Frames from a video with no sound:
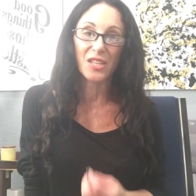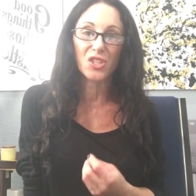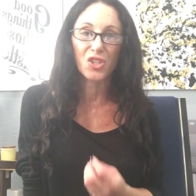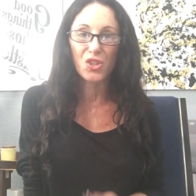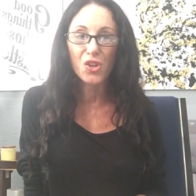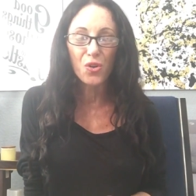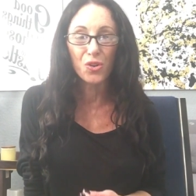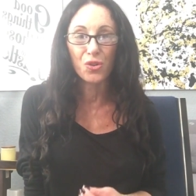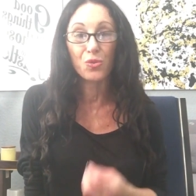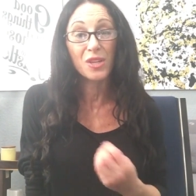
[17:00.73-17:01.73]
to know
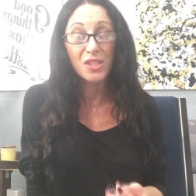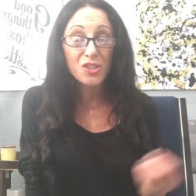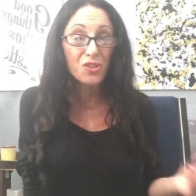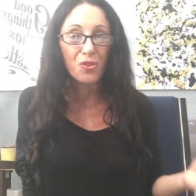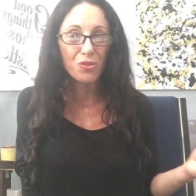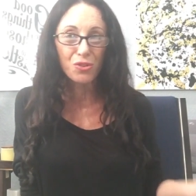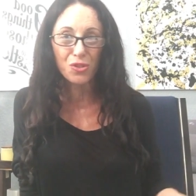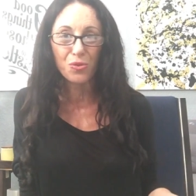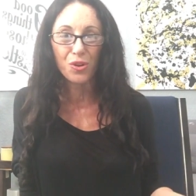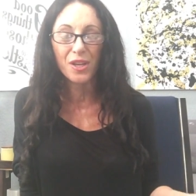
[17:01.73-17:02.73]
you, needs to know your
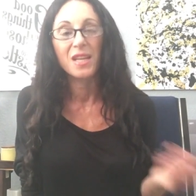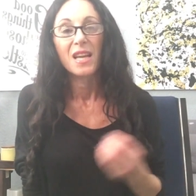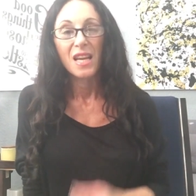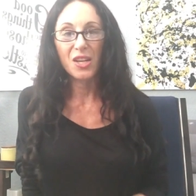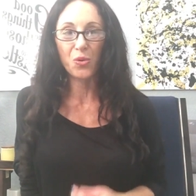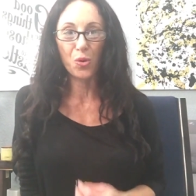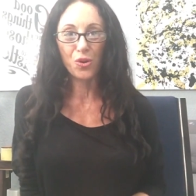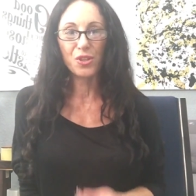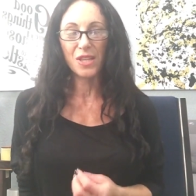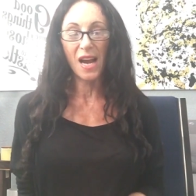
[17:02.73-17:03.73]
story in
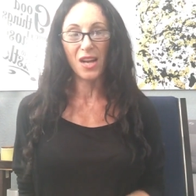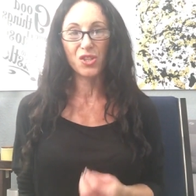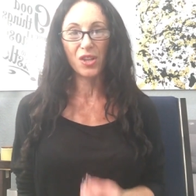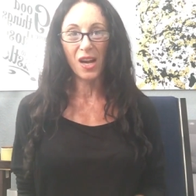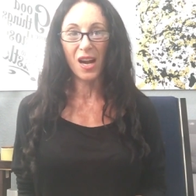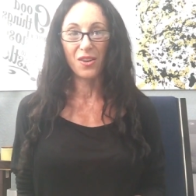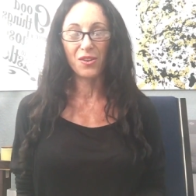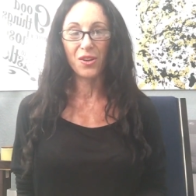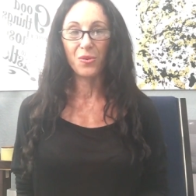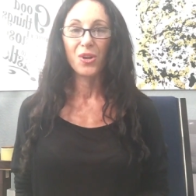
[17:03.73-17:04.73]
order to actually hire you.